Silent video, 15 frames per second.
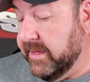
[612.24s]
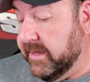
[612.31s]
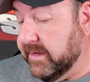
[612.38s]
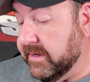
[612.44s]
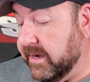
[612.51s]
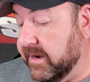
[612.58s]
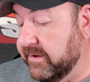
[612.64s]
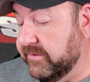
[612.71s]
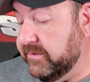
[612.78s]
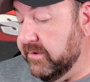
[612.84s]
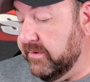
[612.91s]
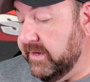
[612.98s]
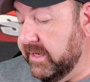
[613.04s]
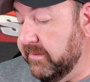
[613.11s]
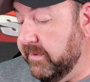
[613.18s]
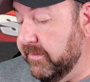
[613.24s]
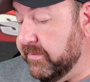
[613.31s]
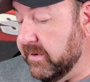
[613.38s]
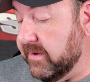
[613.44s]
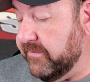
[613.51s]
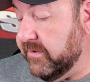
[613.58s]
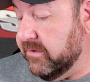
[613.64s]
Cards don't need to be
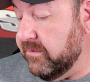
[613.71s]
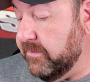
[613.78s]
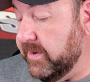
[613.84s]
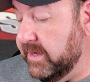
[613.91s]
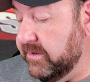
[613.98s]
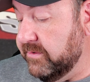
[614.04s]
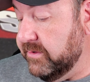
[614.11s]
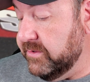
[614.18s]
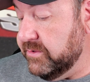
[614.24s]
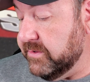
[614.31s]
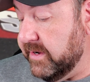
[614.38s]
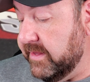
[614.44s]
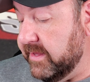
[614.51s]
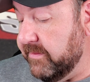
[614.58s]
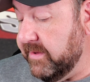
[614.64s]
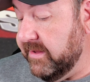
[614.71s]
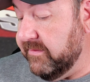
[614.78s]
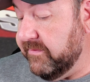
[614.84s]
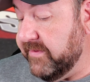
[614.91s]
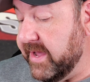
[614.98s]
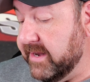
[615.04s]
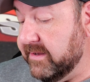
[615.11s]
perfect for me to enjoy them. In
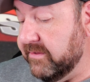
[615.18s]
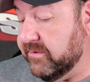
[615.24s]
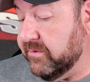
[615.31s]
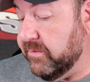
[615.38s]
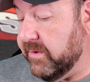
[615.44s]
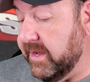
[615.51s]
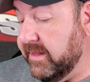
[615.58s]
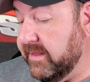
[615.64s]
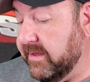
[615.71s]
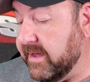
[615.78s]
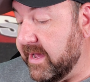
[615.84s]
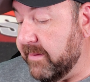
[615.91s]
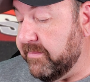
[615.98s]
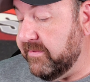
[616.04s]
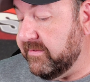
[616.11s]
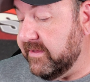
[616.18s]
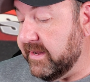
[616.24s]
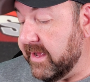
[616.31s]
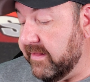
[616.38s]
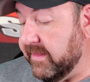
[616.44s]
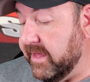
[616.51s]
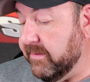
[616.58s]
fact, it's quite the opposite.
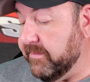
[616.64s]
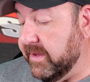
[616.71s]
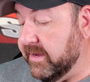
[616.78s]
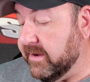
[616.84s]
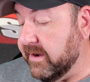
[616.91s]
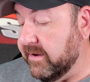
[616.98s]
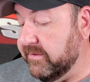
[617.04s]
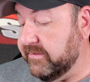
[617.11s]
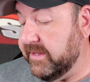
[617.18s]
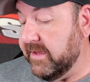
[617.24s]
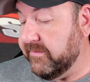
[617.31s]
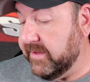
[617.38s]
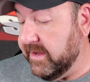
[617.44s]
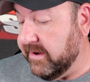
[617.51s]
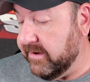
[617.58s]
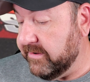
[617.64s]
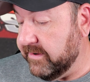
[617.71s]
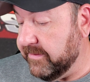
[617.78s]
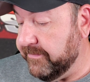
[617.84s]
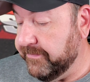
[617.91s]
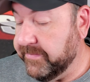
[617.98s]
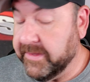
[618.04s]
I like my cards to have
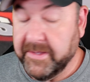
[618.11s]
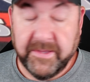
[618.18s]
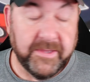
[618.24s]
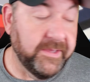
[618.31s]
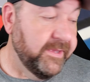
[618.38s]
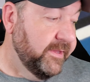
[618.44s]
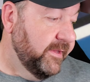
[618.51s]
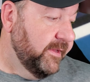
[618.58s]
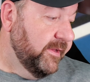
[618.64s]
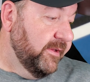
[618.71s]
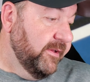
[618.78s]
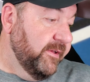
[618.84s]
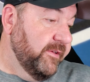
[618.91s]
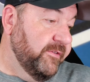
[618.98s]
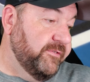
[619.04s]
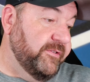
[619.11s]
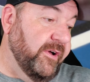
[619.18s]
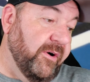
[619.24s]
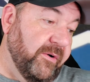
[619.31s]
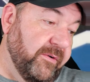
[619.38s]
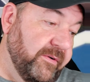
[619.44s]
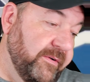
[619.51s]
character. So,